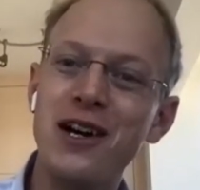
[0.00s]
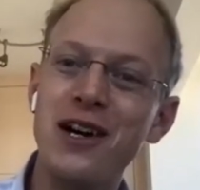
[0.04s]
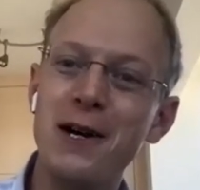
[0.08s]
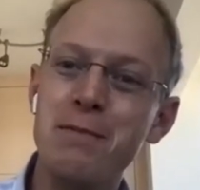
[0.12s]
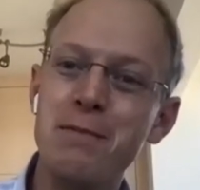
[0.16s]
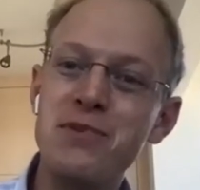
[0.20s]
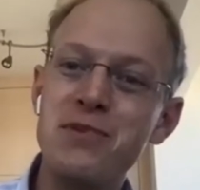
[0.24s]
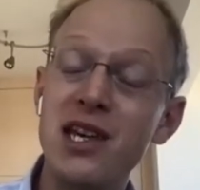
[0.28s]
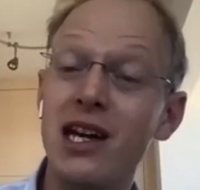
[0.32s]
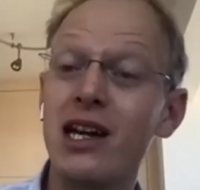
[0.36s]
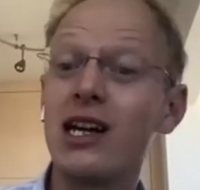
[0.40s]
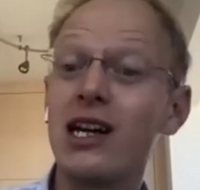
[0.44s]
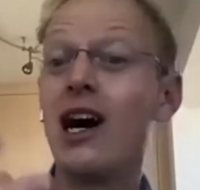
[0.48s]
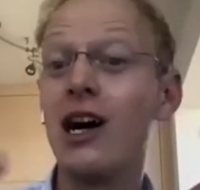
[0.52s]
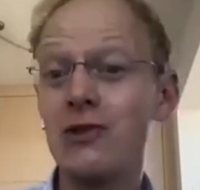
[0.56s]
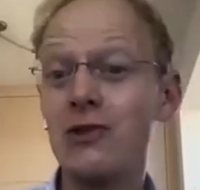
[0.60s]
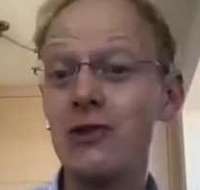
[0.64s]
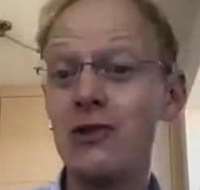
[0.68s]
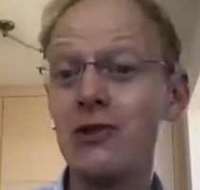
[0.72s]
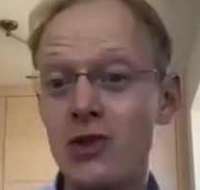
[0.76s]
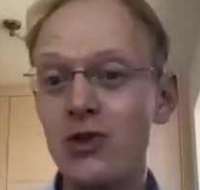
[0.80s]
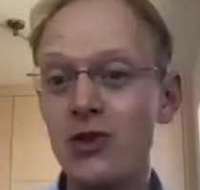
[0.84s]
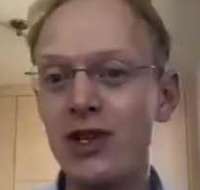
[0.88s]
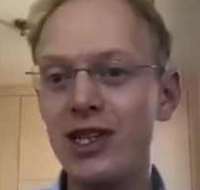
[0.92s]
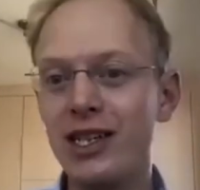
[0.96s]
say, a
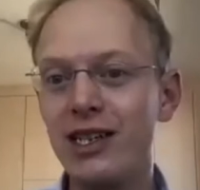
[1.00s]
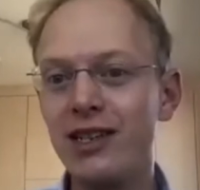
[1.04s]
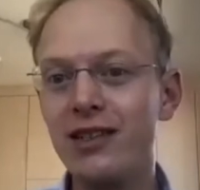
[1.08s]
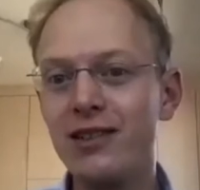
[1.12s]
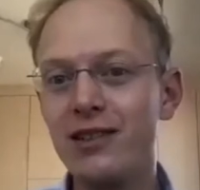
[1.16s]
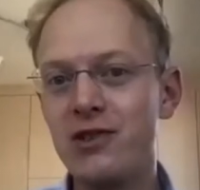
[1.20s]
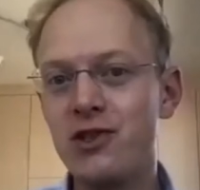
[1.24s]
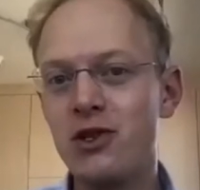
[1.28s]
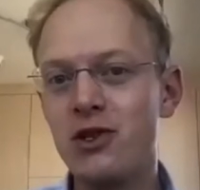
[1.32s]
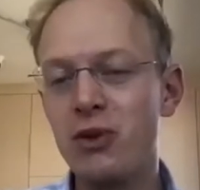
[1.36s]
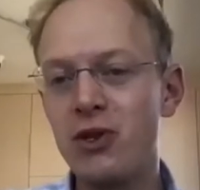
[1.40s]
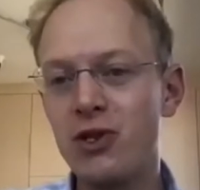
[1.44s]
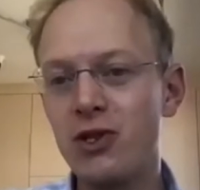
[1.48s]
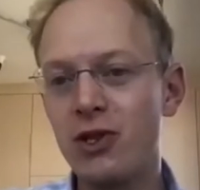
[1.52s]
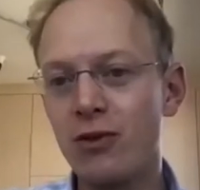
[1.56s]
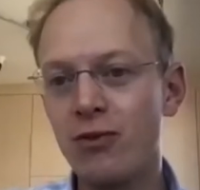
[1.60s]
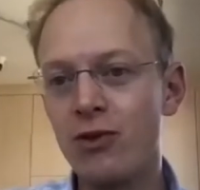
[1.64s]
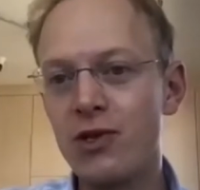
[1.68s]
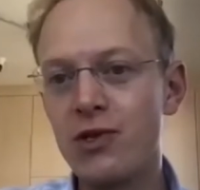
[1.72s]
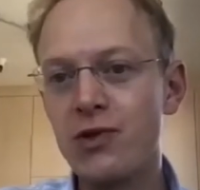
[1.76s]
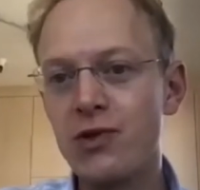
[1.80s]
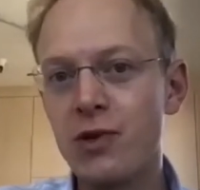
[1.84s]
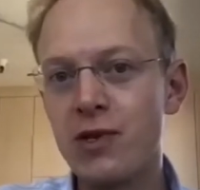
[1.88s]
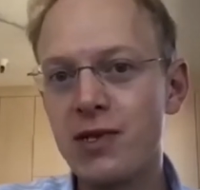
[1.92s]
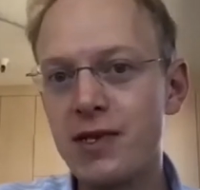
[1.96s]
concentrated distribution of
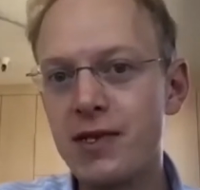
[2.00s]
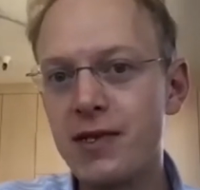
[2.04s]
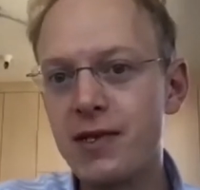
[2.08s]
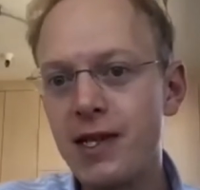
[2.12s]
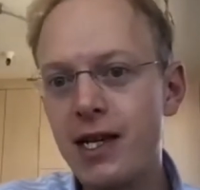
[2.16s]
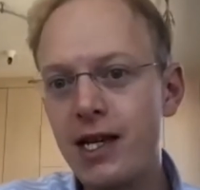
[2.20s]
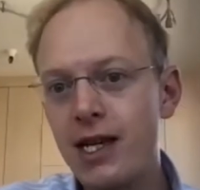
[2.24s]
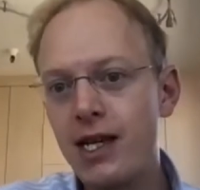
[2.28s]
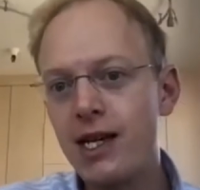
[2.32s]
resources.